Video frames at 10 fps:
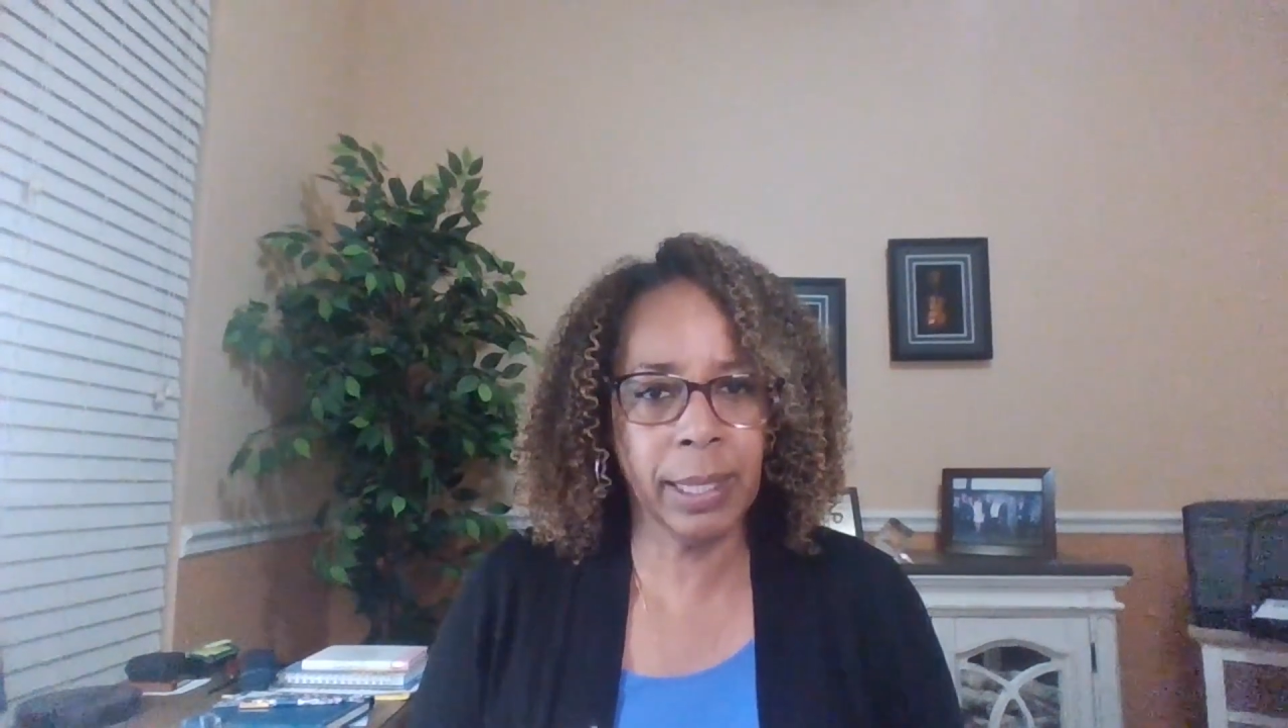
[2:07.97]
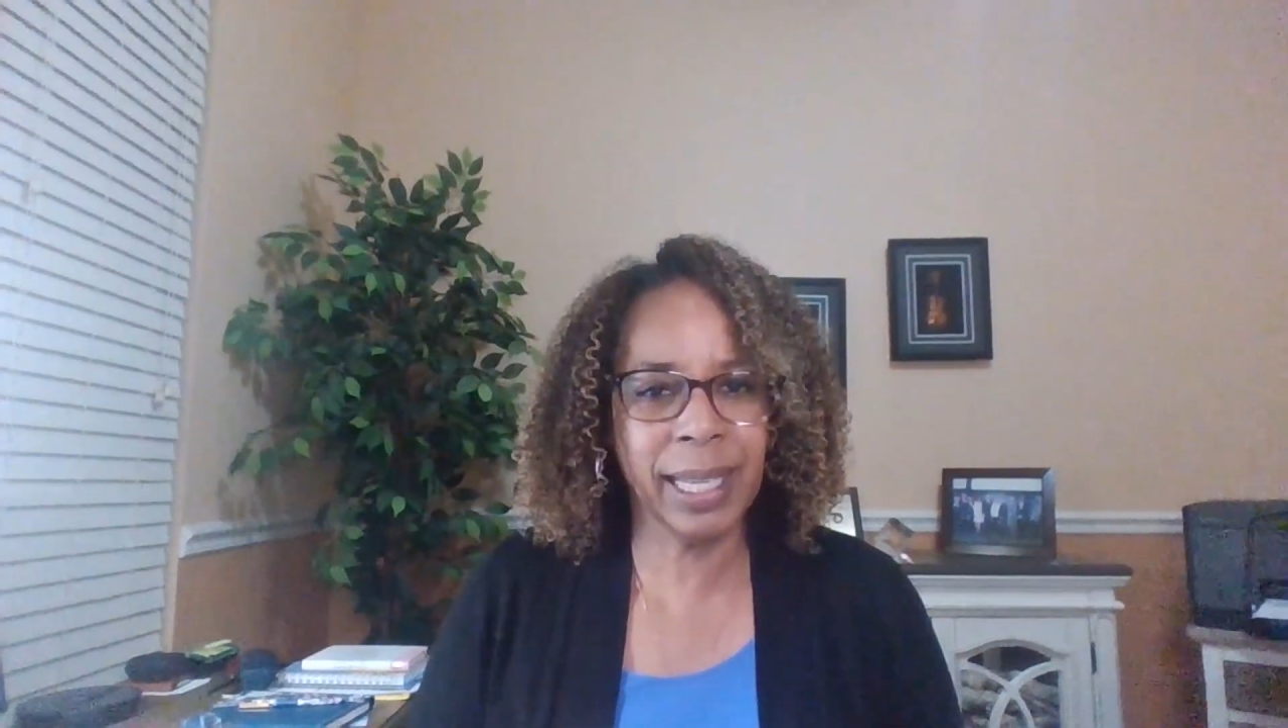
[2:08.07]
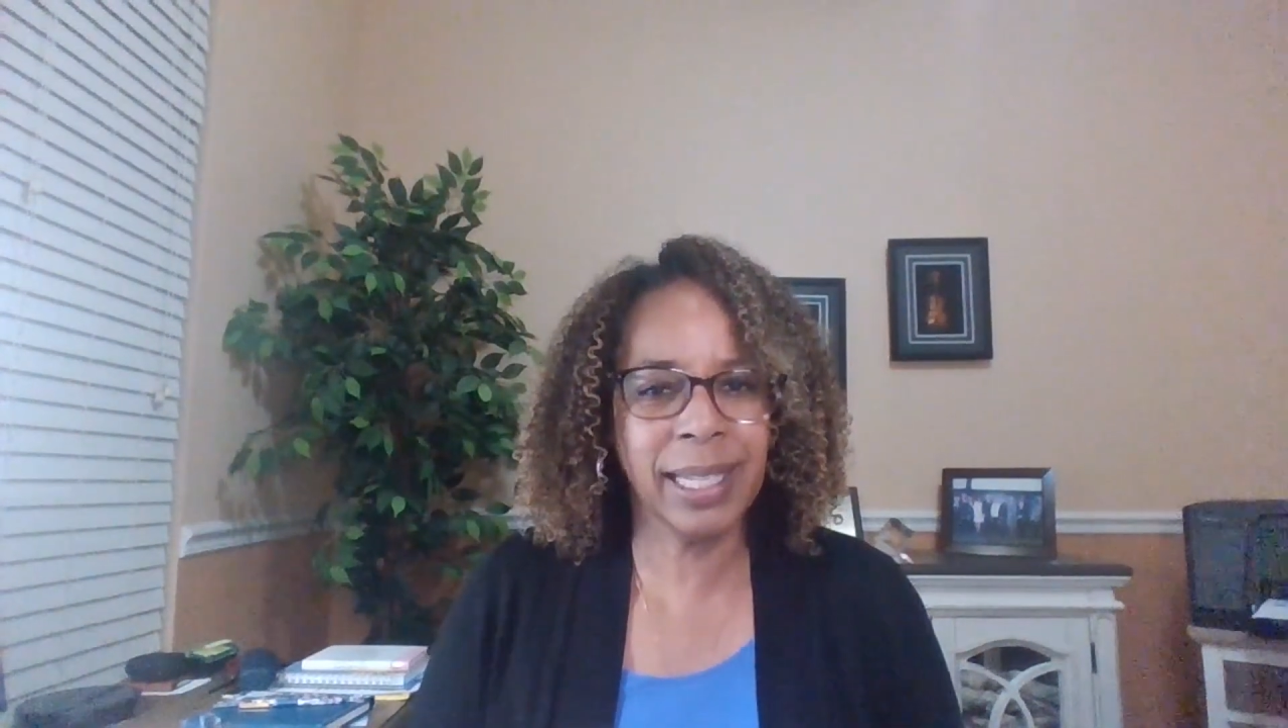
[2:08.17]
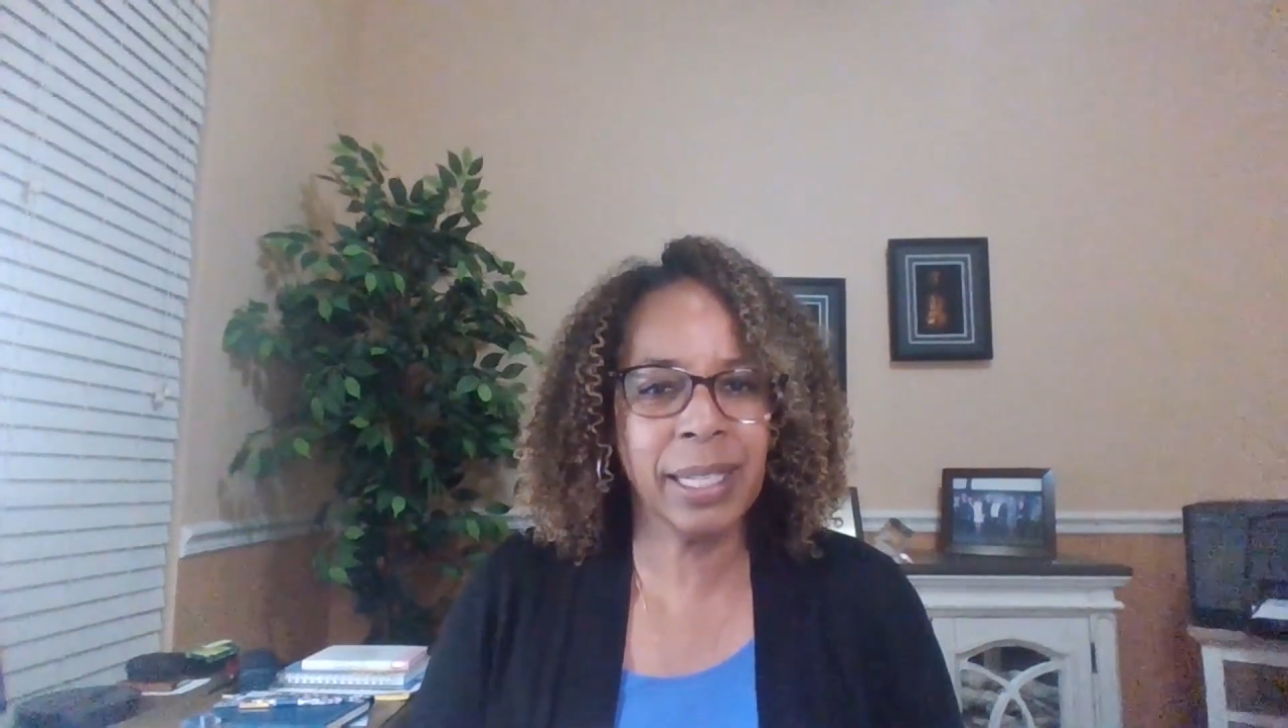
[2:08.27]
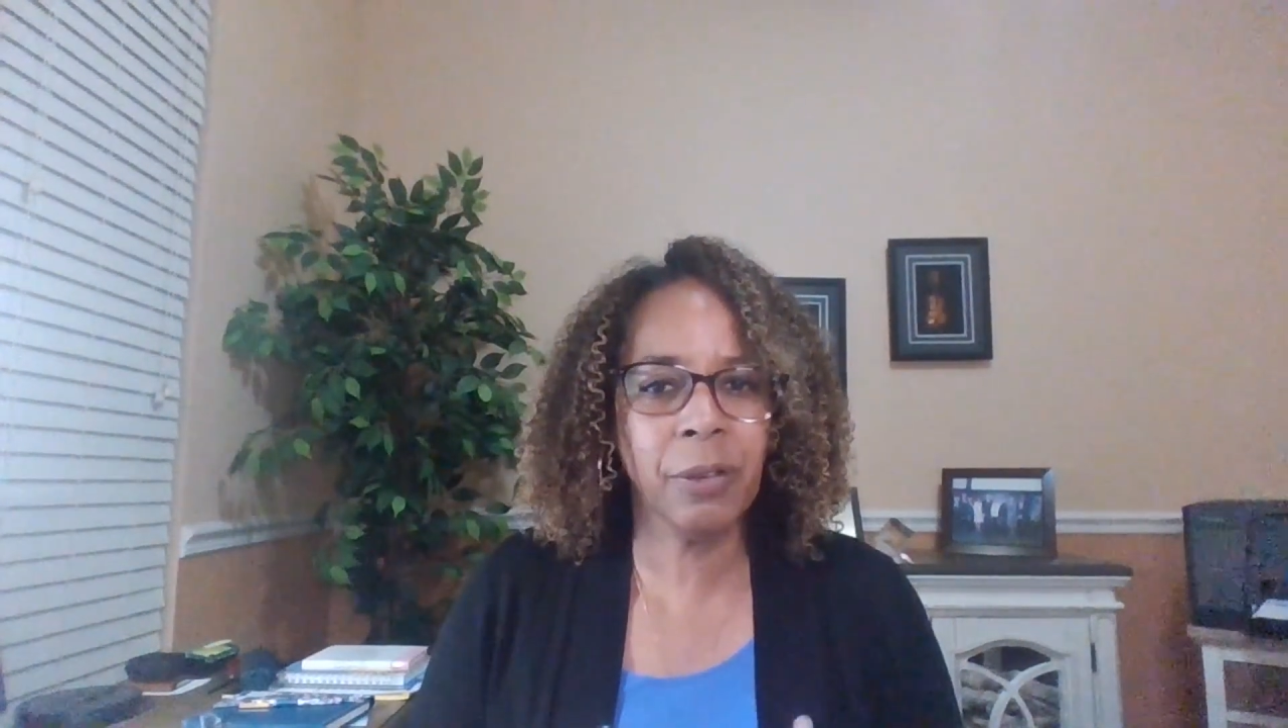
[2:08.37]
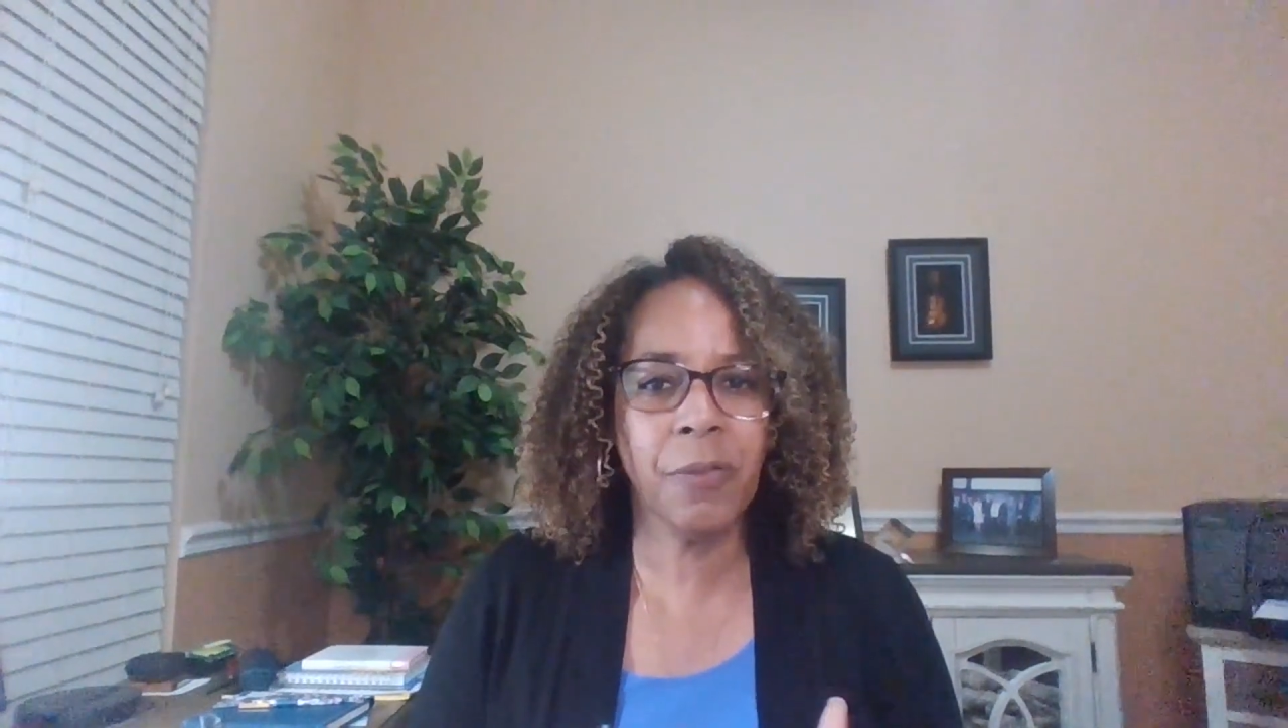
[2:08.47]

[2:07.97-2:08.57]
that still